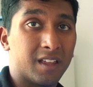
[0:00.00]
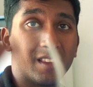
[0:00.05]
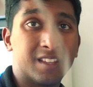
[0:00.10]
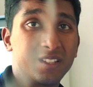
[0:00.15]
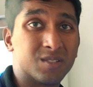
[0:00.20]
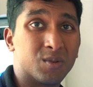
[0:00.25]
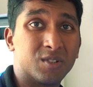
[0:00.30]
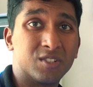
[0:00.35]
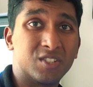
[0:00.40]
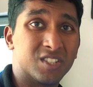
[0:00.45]

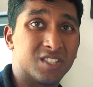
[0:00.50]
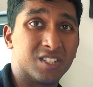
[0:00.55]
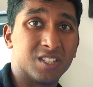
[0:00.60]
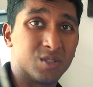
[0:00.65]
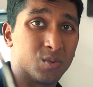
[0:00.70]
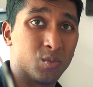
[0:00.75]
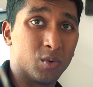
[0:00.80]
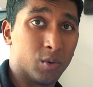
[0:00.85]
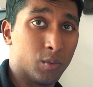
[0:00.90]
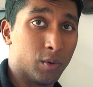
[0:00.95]
This one just
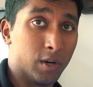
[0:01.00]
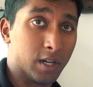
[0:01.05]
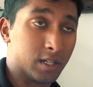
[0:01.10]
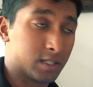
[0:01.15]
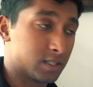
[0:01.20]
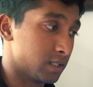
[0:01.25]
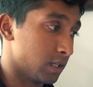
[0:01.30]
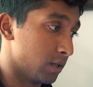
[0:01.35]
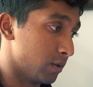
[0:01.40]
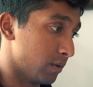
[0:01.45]
doesn't want to work,
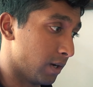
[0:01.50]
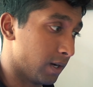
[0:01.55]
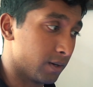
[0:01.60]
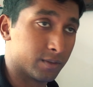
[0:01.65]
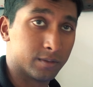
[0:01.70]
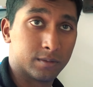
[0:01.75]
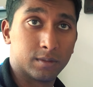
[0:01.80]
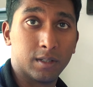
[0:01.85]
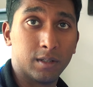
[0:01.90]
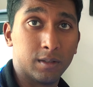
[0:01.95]
so
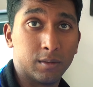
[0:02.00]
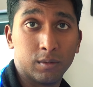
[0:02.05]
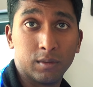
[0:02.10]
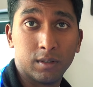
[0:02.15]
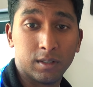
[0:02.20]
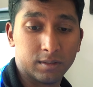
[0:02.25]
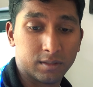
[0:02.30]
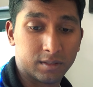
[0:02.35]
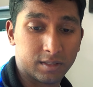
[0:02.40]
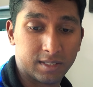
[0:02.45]
I'll
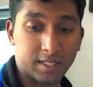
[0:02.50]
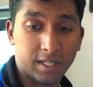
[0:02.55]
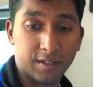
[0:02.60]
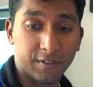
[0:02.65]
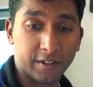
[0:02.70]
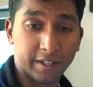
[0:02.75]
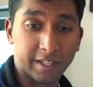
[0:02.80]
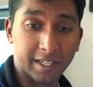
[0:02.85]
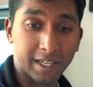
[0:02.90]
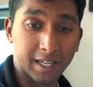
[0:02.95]
see if
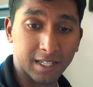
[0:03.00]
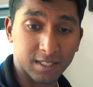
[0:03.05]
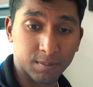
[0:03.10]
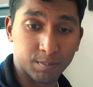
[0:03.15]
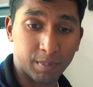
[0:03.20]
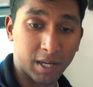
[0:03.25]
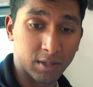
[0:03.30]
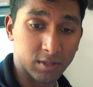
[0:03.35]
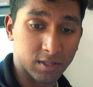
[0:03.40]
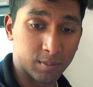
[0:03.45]
I can get a
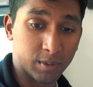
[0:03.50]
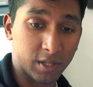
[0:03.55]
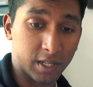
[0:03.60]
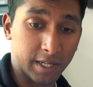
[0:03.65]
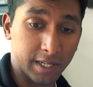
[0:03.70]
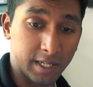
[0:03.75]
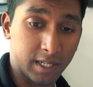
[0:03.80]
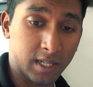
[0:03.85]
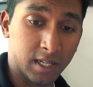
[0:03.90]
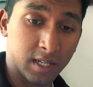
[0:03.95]
power
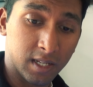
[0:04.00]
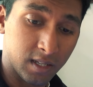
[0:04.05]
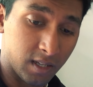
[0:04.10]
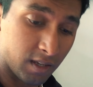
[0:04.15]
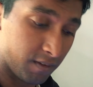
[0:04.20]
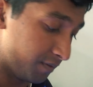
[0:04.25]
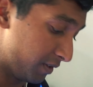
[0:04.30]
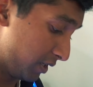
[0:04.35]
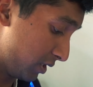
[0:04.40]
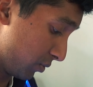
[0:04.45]
supply.
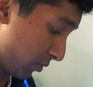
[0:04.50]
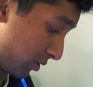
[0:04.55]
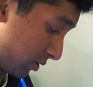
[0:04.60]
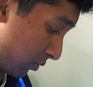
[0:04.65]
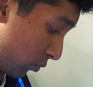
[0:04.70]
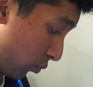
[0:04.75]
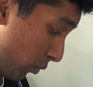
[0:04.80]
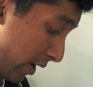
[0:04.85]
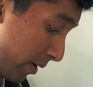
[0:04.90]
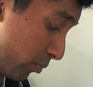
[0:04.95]
If these ones
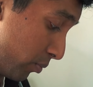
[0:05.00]
are way